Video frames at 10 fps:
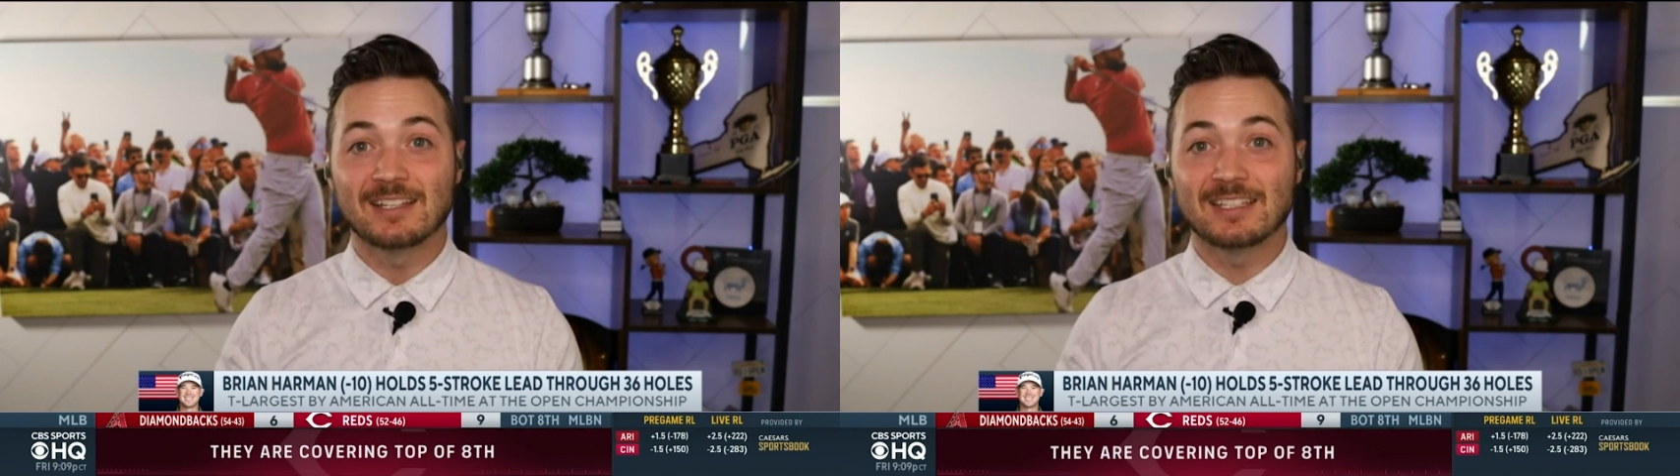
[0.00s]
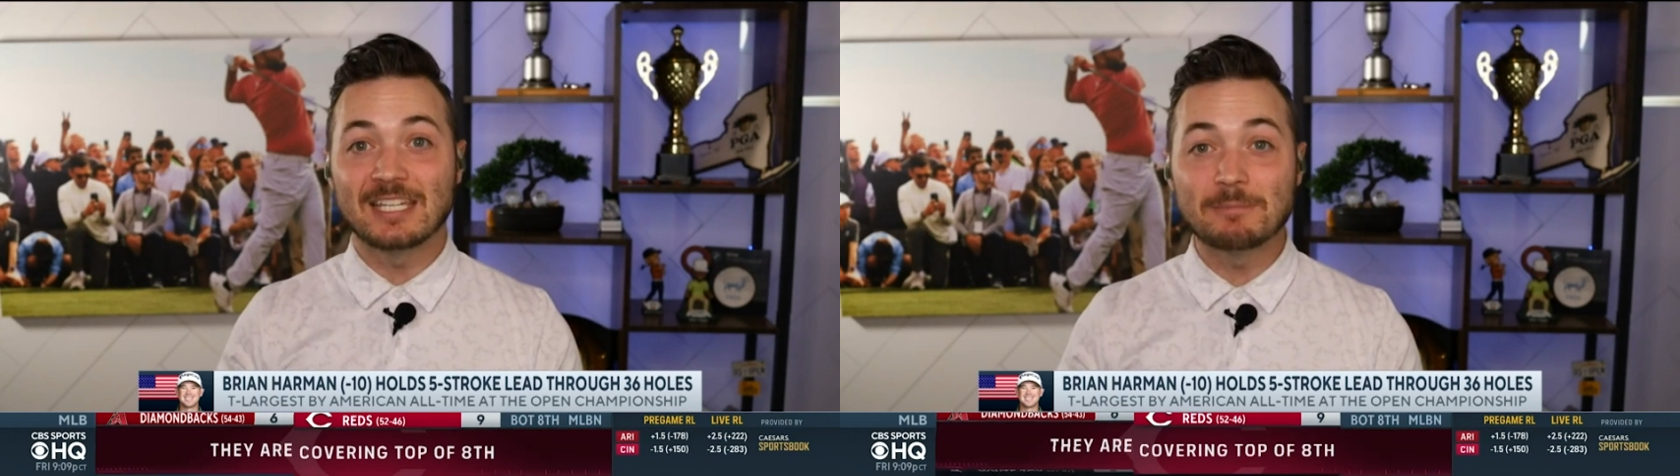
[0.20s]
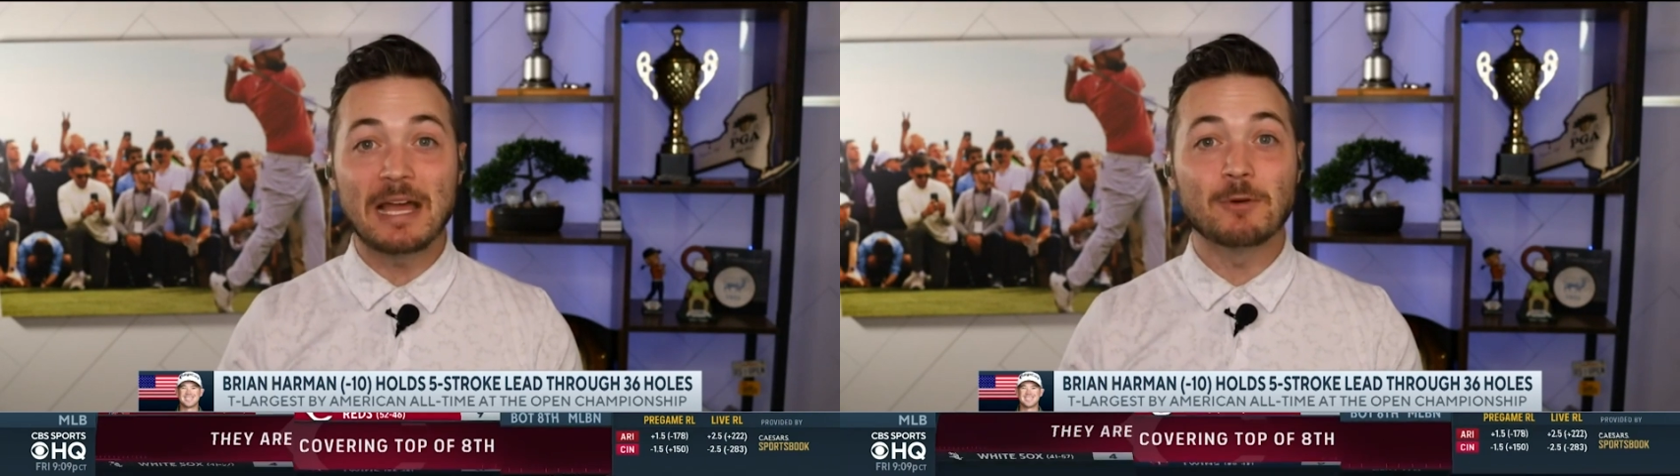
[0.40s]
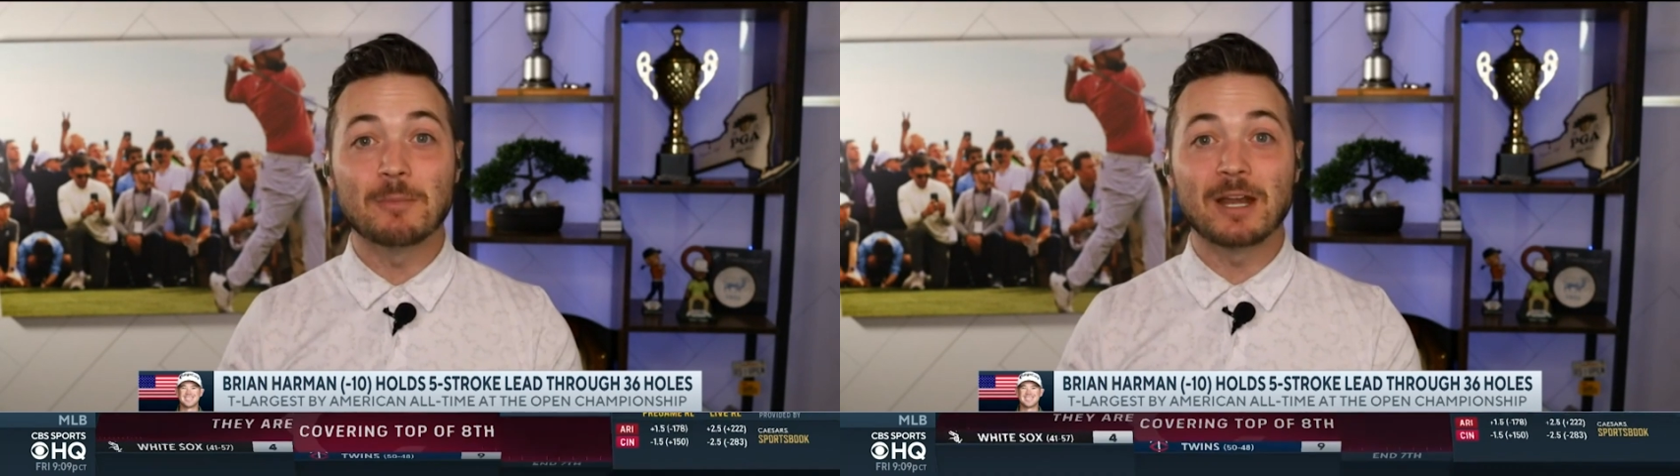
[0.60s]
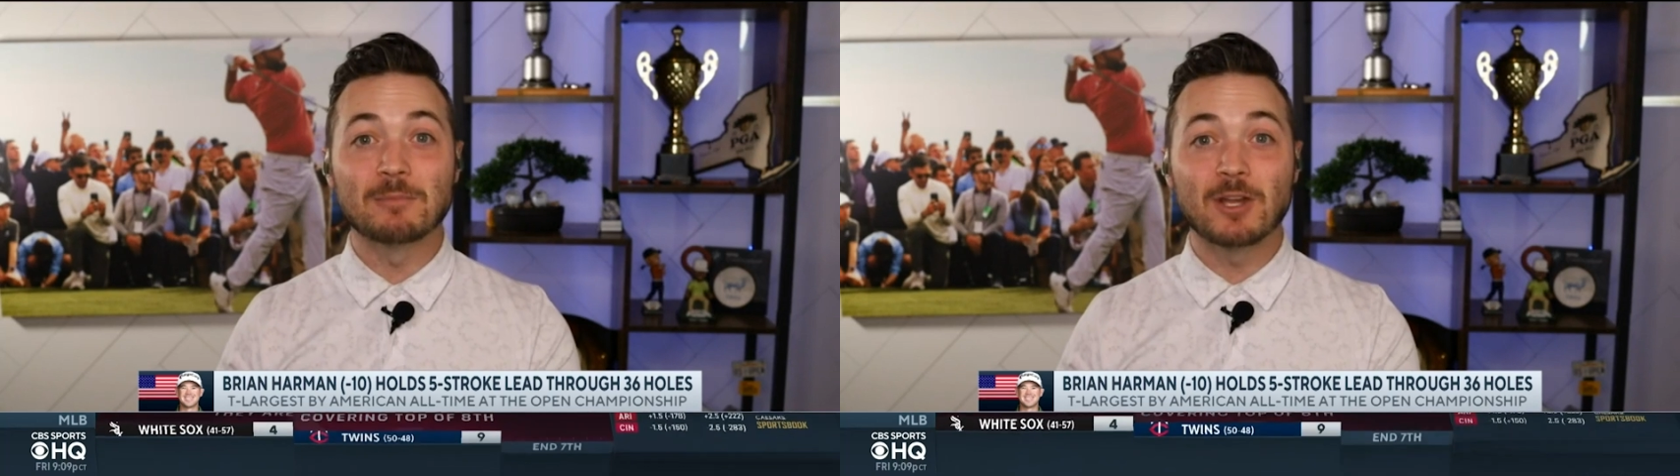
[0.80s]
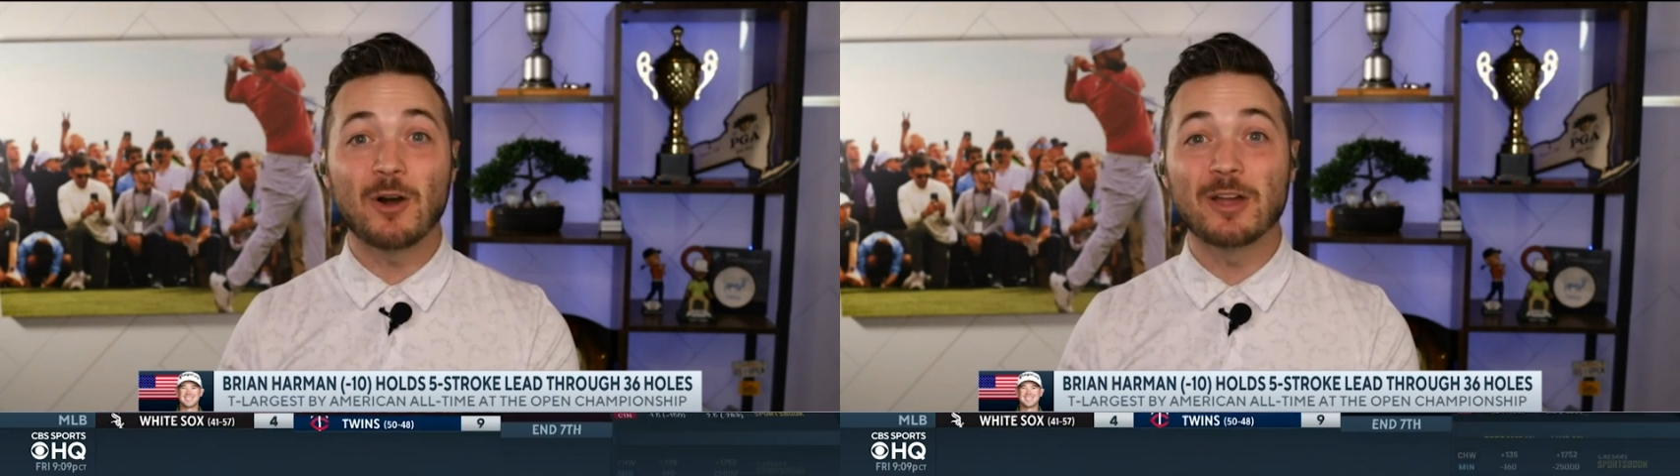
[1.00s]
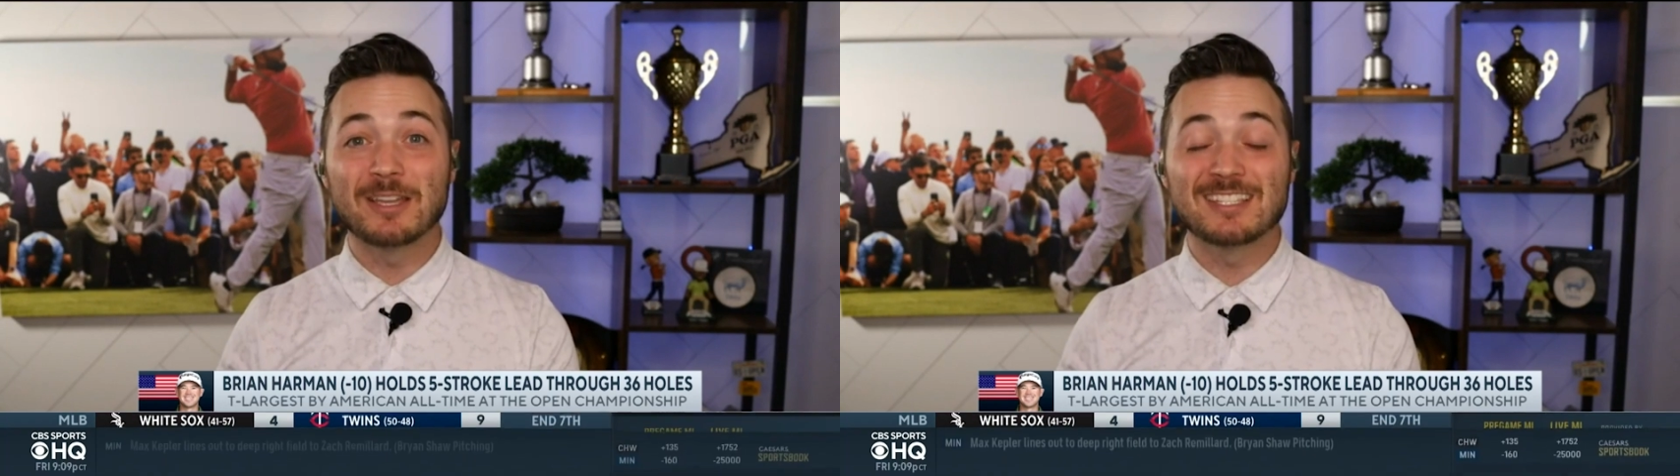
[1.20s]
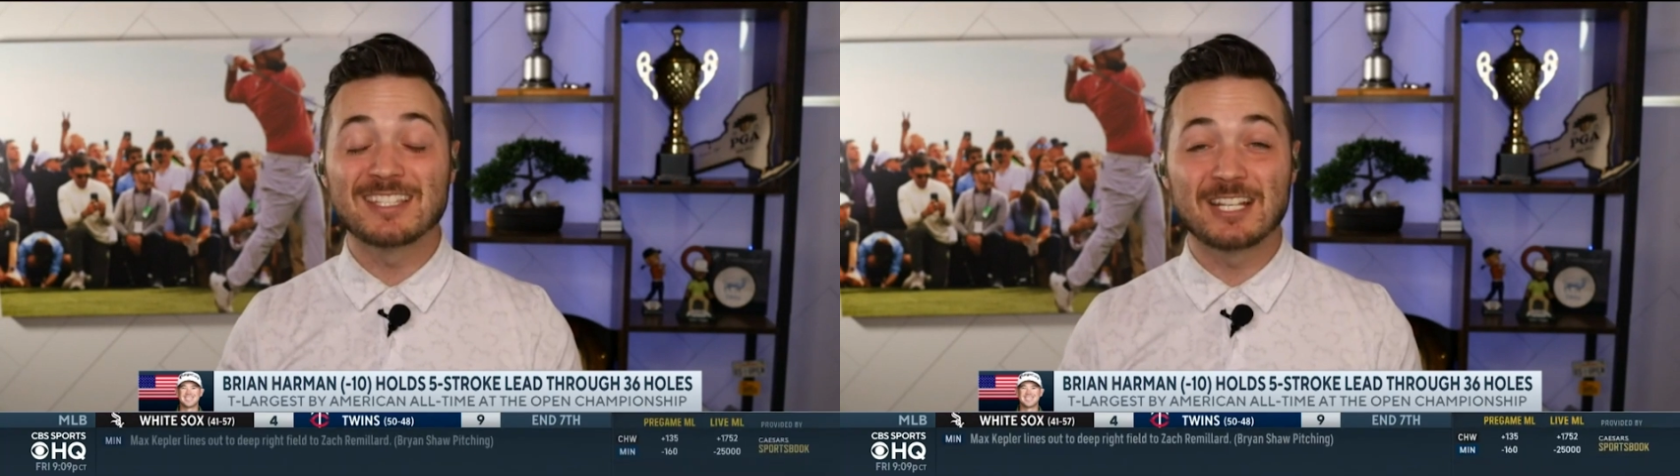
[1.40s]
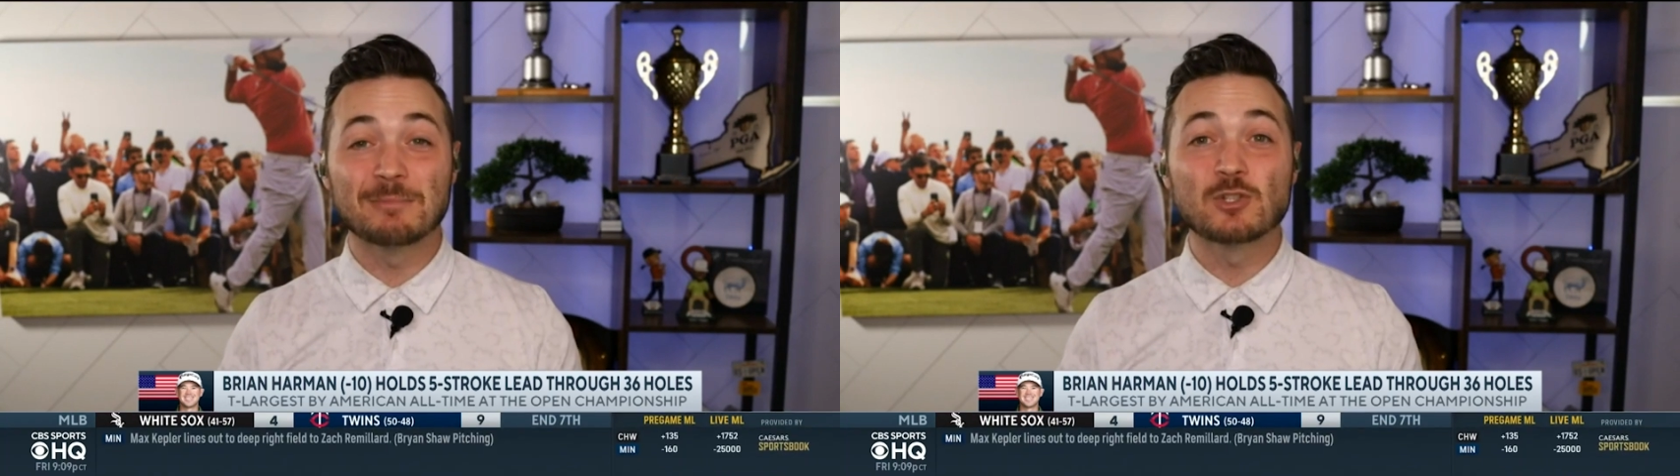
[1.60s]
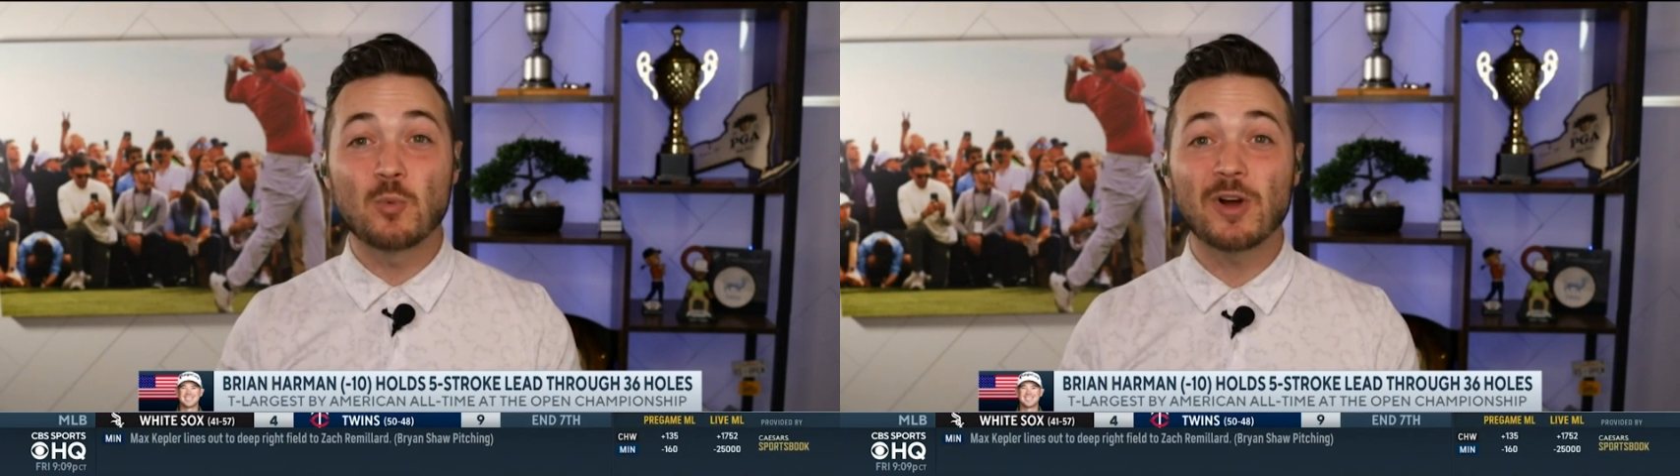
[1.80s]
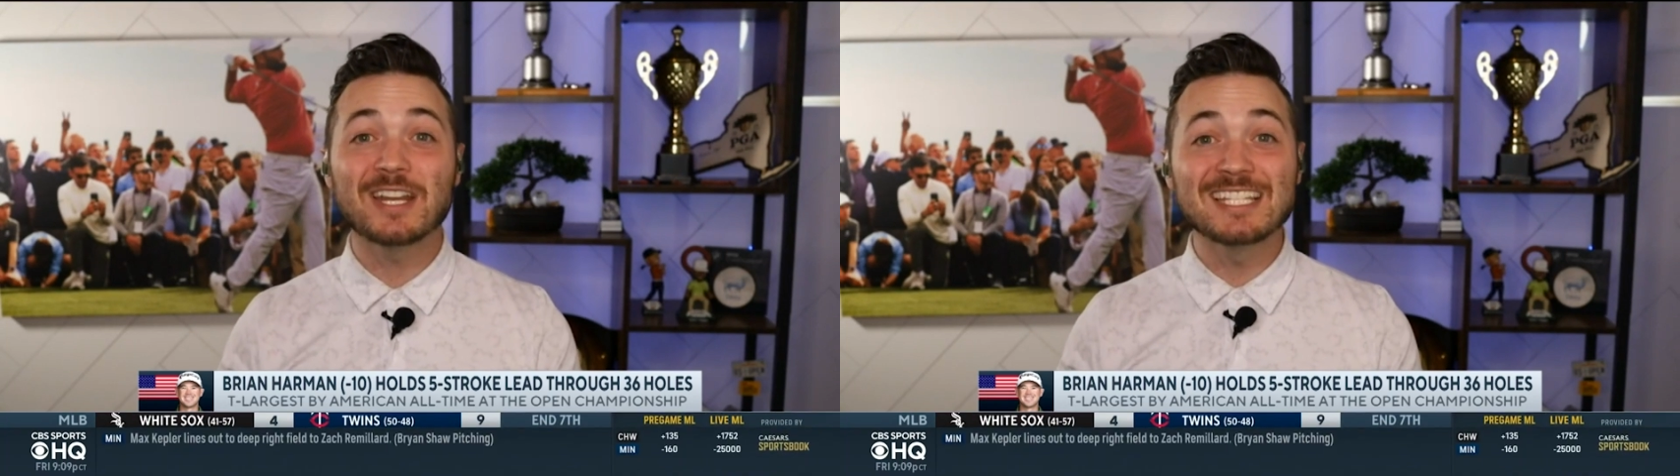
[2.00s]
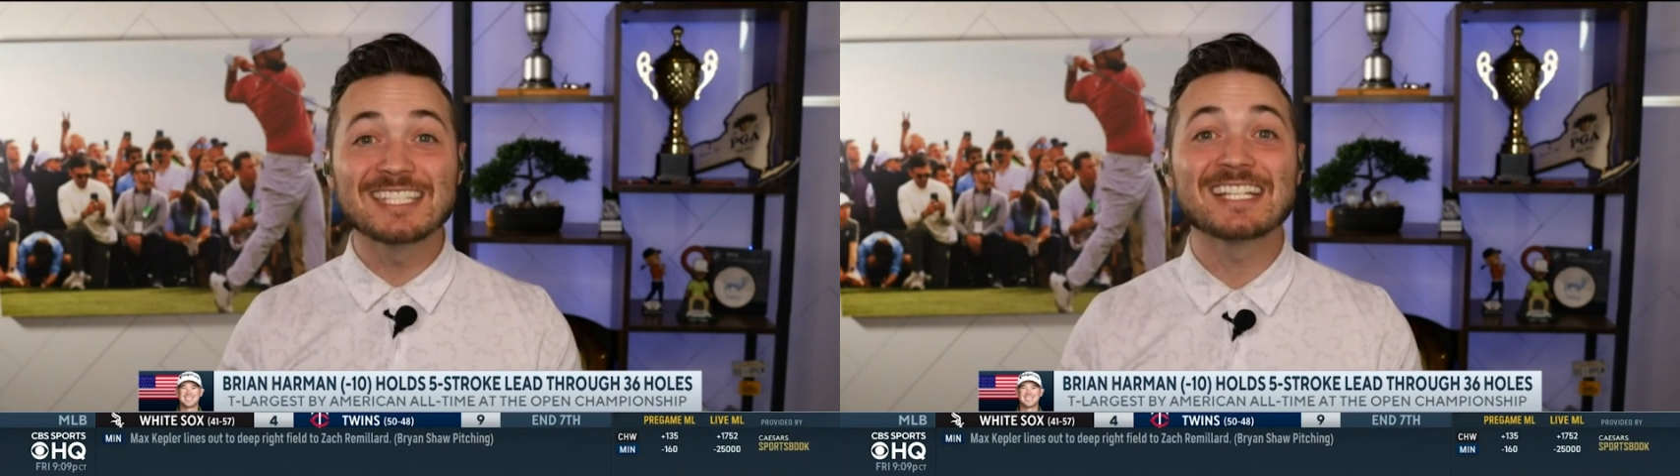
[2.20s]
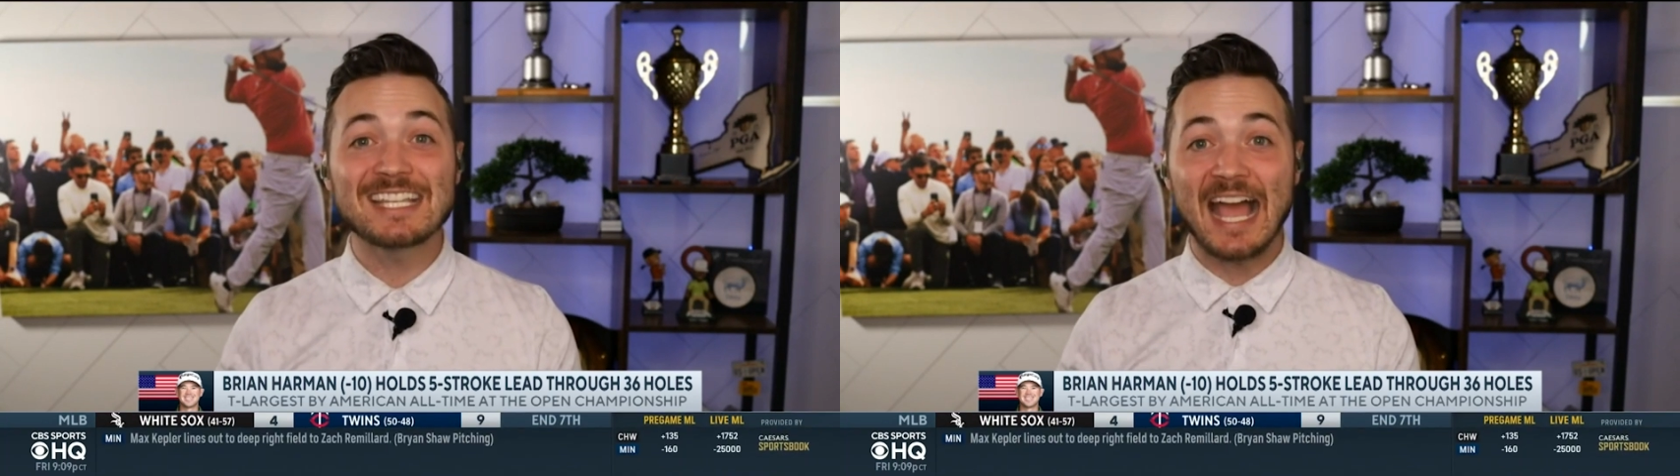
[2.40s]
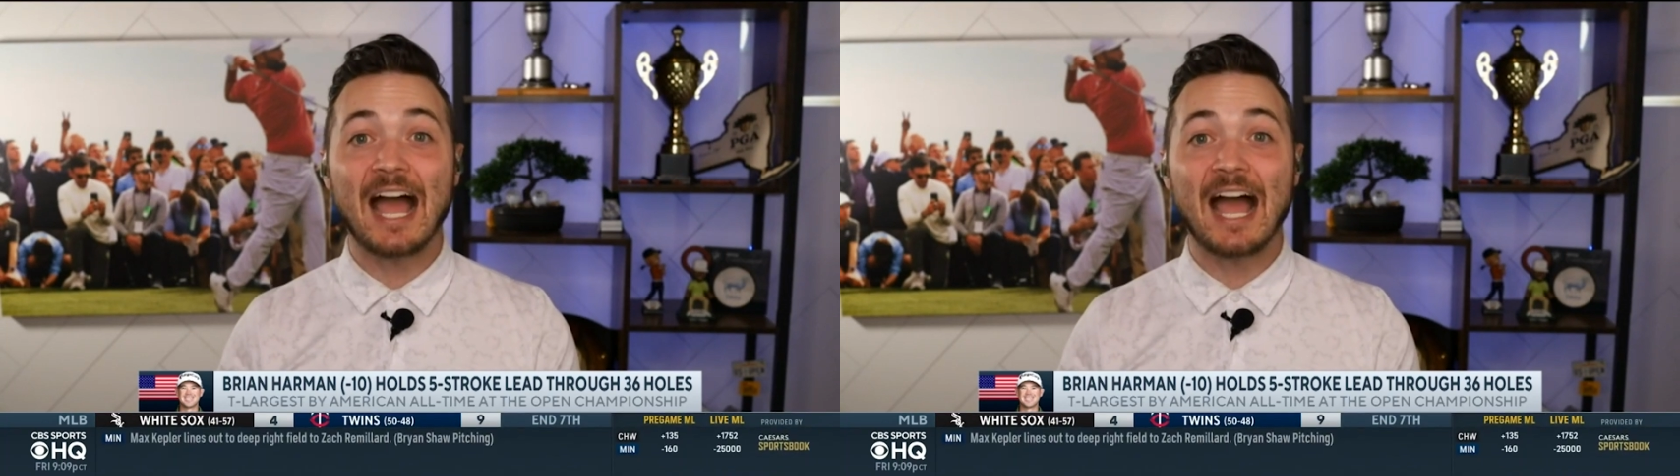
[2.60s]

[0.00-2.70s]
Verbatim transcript: keep that momentum going because it's going to be 26